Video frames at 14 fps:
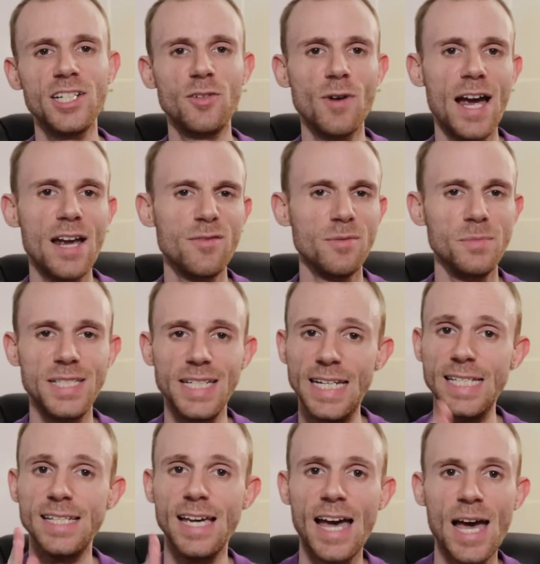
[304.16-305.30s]
grade from D
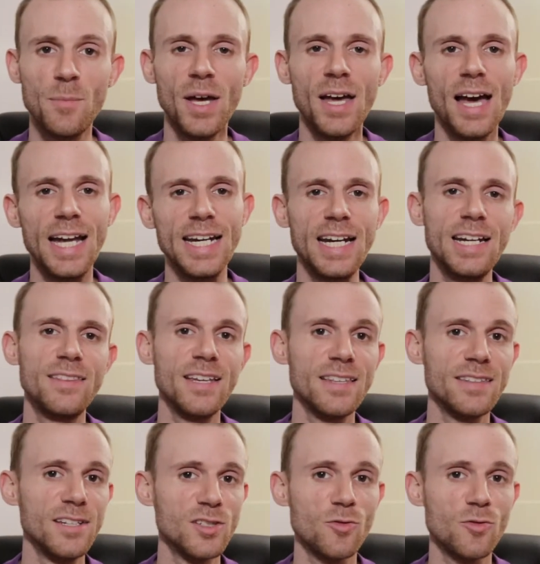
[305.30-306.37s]
to M, and anything that's